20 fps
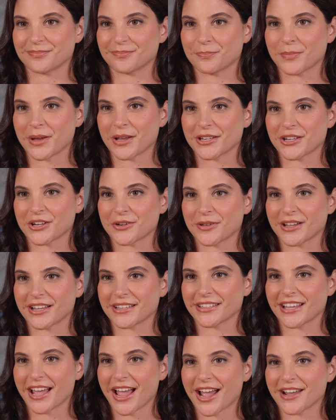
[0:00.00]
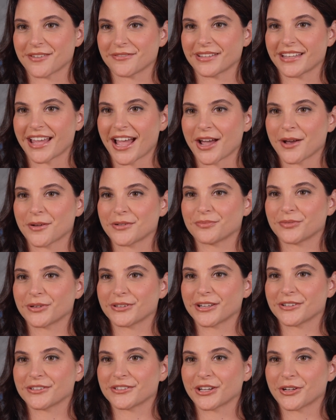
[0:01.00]
Mercury dived down for
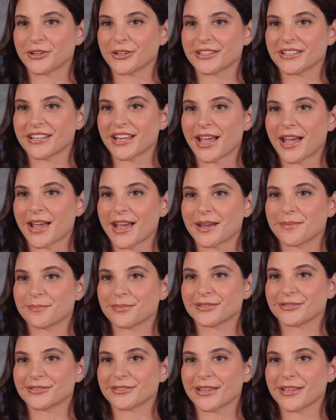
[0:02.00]
the third time,